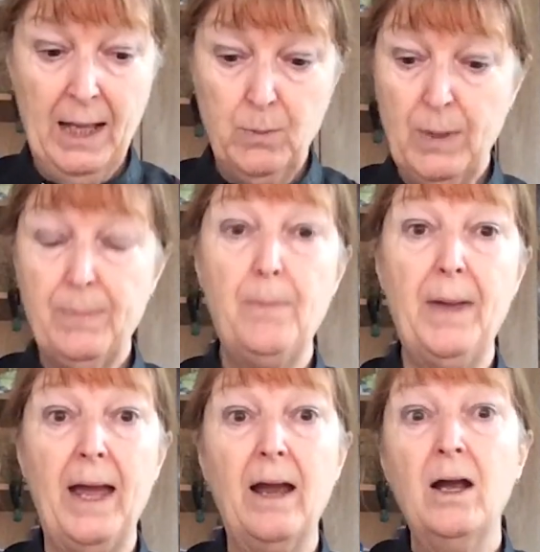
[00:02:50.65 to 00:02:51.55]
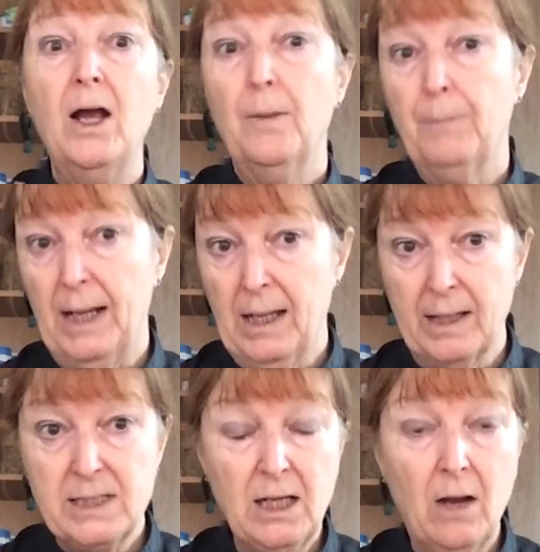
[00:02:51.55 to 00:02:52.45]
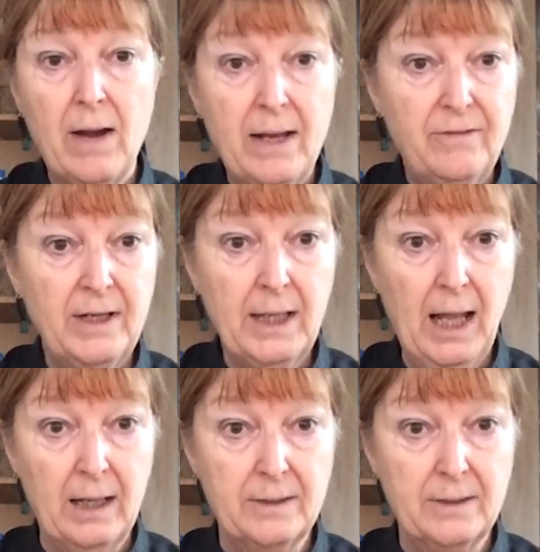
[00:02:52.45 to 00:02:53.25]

And we prepare by lighting our Advent